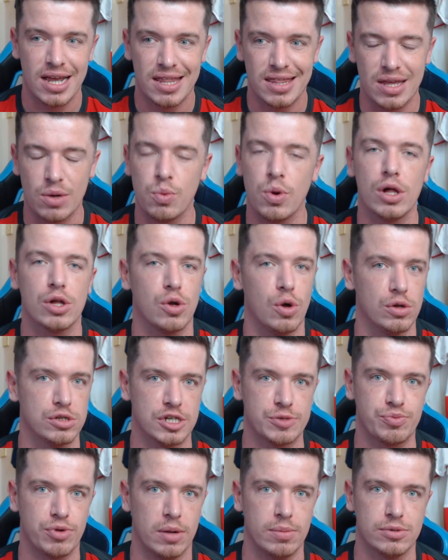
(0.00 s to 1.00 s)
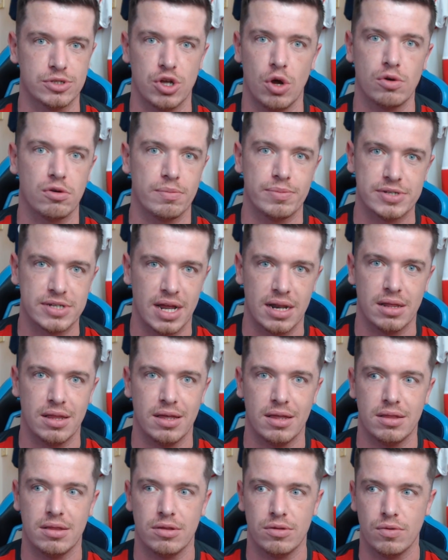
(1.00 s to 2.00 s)
they will cause us problems
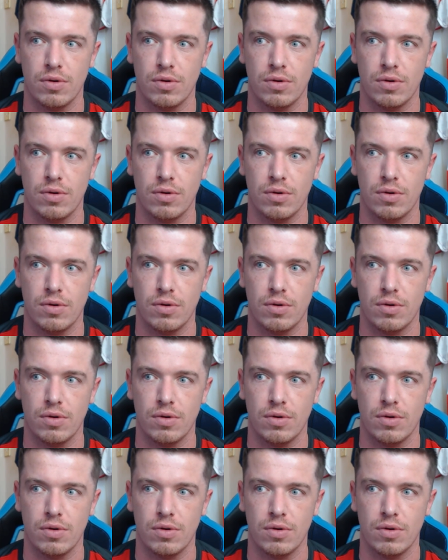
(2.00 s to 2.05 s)
100%.